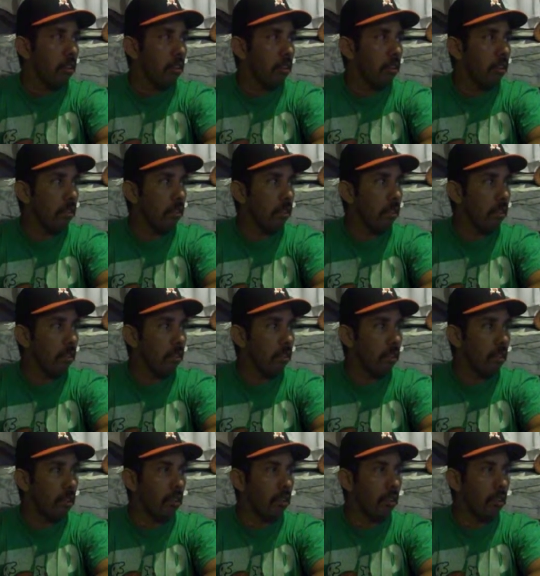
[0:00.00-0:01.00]
So I was like, you
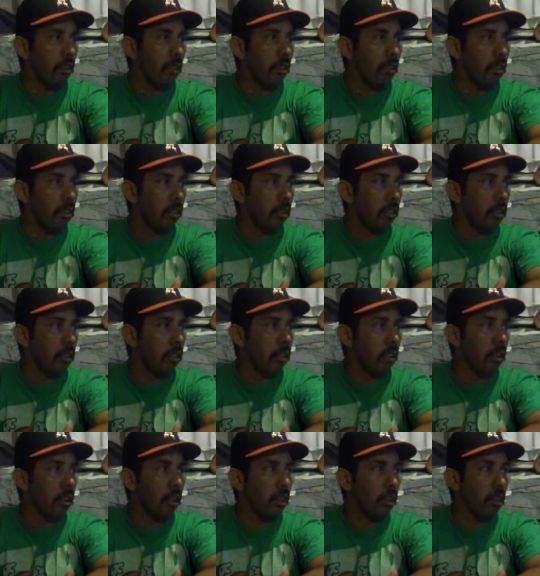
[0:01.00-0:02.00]
know, that was a thing
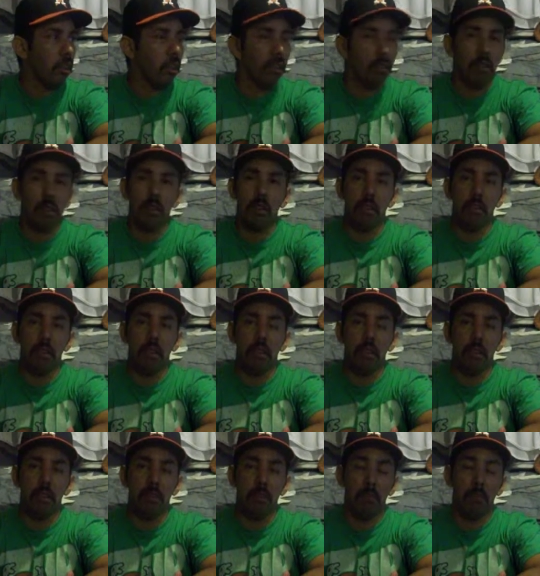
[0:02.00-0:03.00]
that I could tell you right now, that
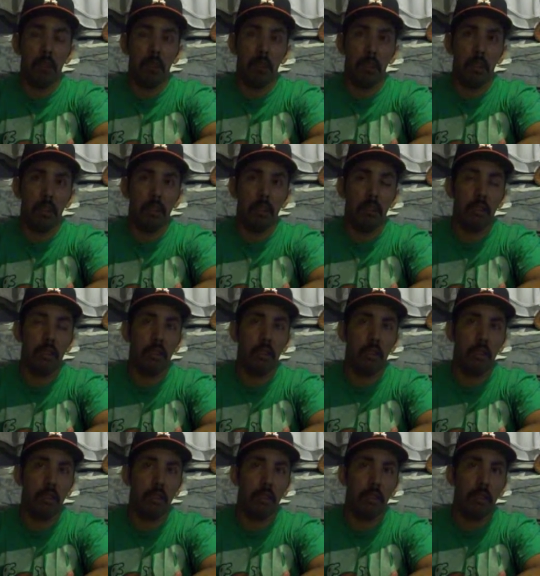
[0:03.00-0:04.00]
I wish I could tell
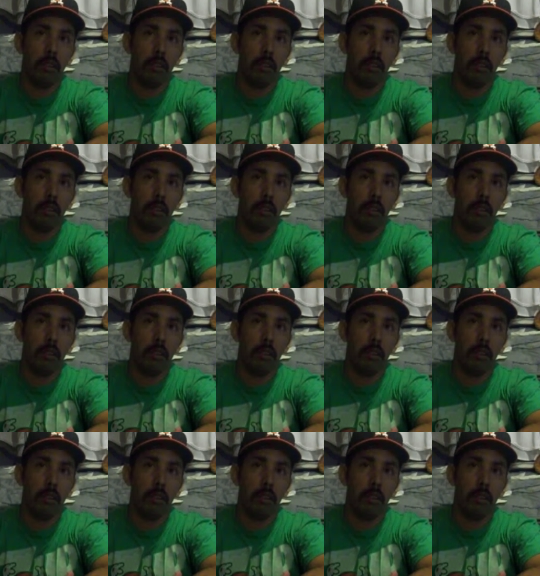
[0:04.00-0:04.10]
you.